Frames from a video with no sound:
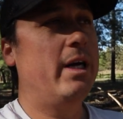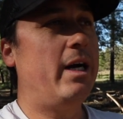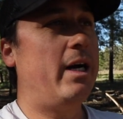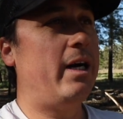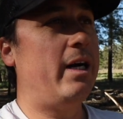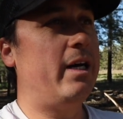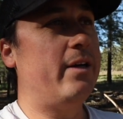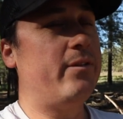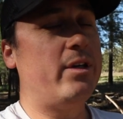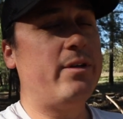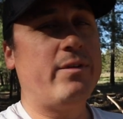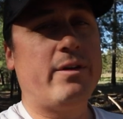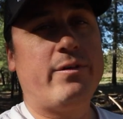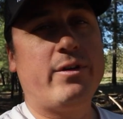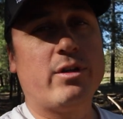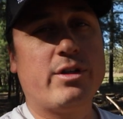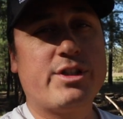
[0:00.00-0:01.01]
even
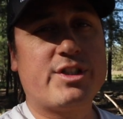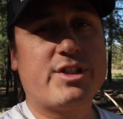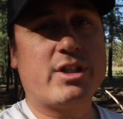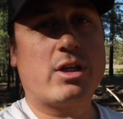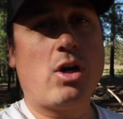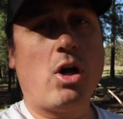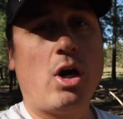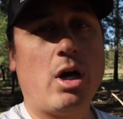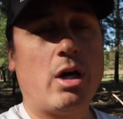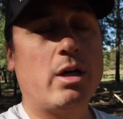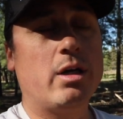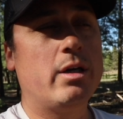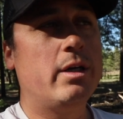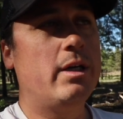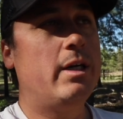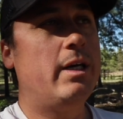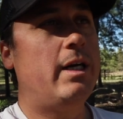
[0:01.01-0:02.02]
if you're in just a car.
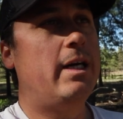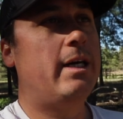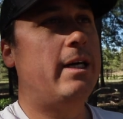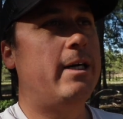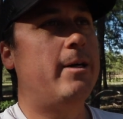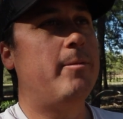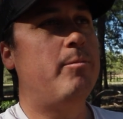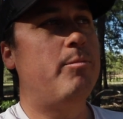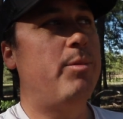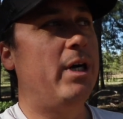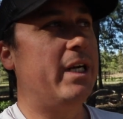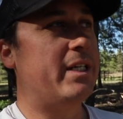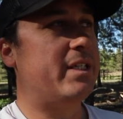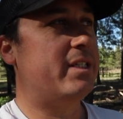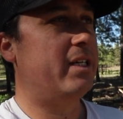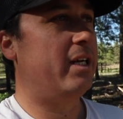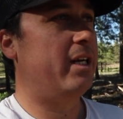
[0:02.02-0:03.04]

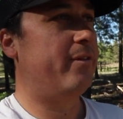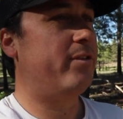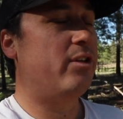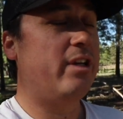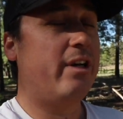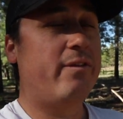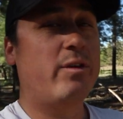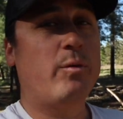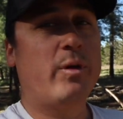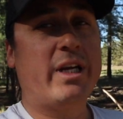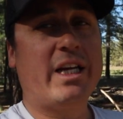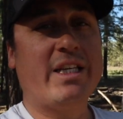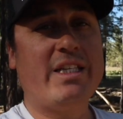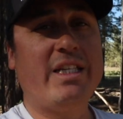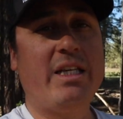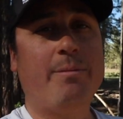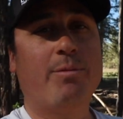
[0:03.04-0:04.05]
But if you definitely want to
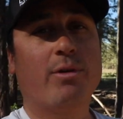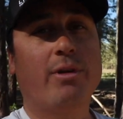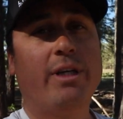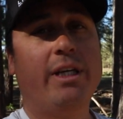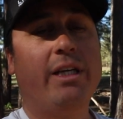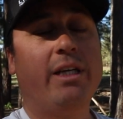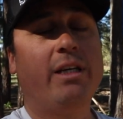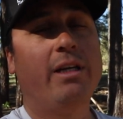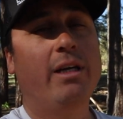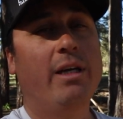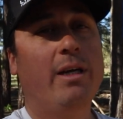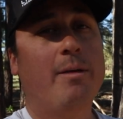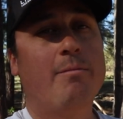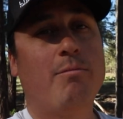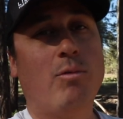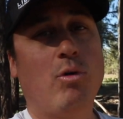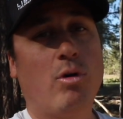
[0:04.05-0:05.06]
get deeper in,
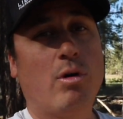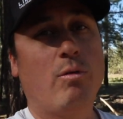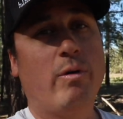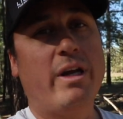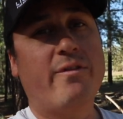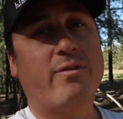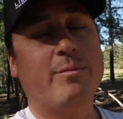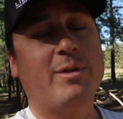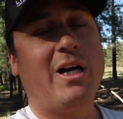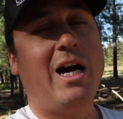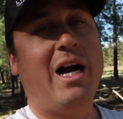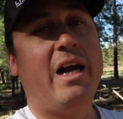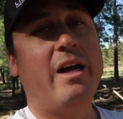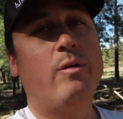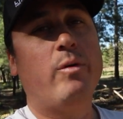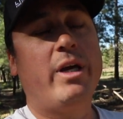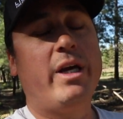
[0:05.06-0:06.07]
more away from the
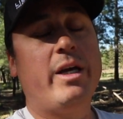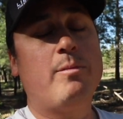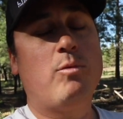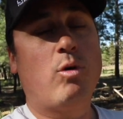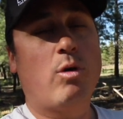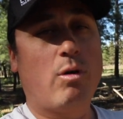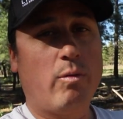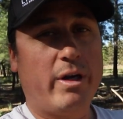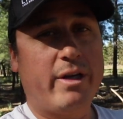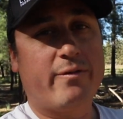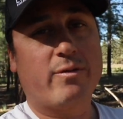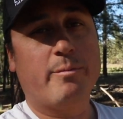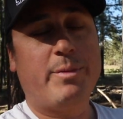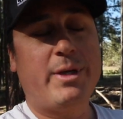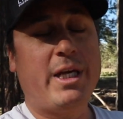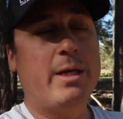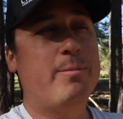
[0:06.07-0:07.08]
highway, more away
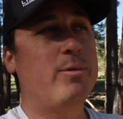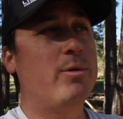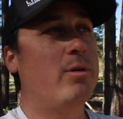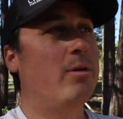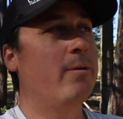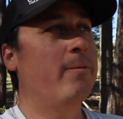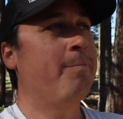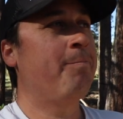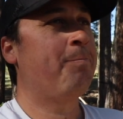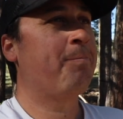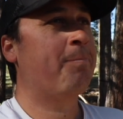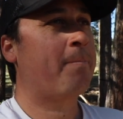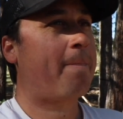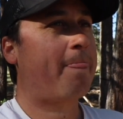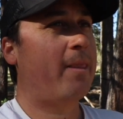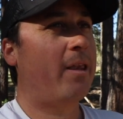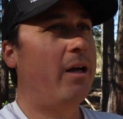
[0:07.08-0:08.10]
from people,
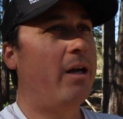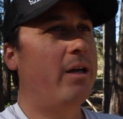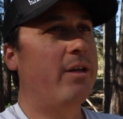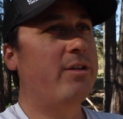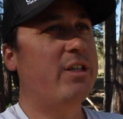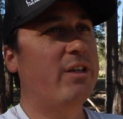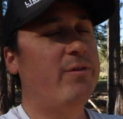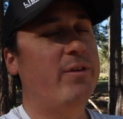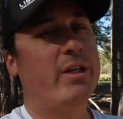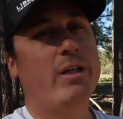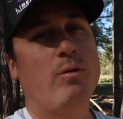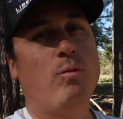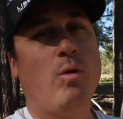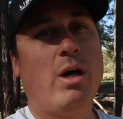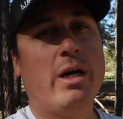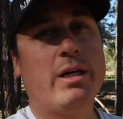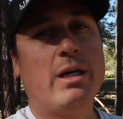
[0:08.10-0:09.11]
you're definitely going to
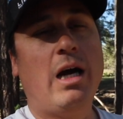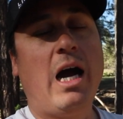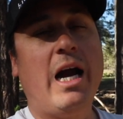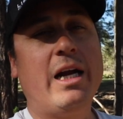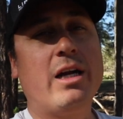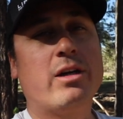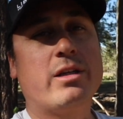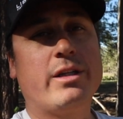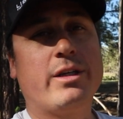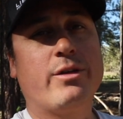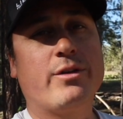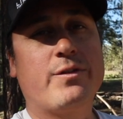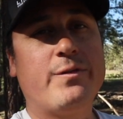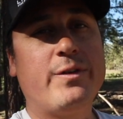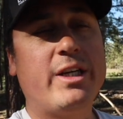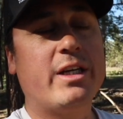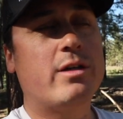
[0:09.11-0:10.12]
want a higher
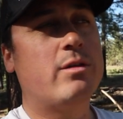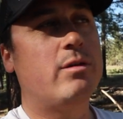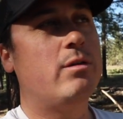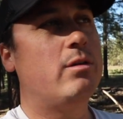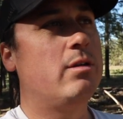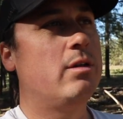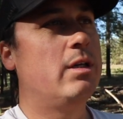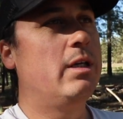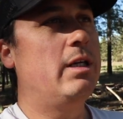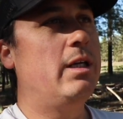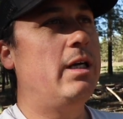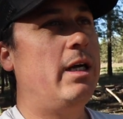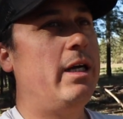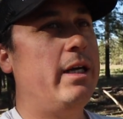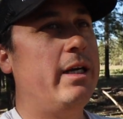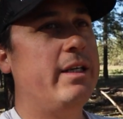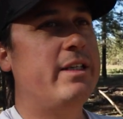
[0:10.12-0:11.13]
clearance vehicle,
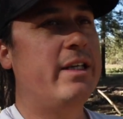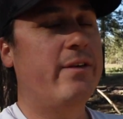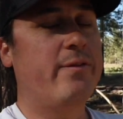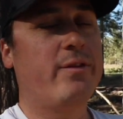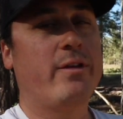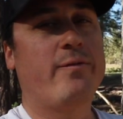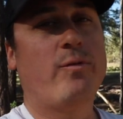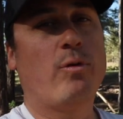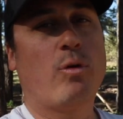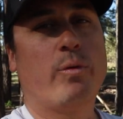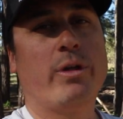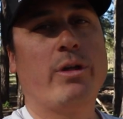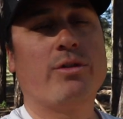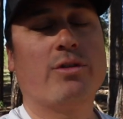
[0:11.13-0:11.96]
and definitely 4-wheel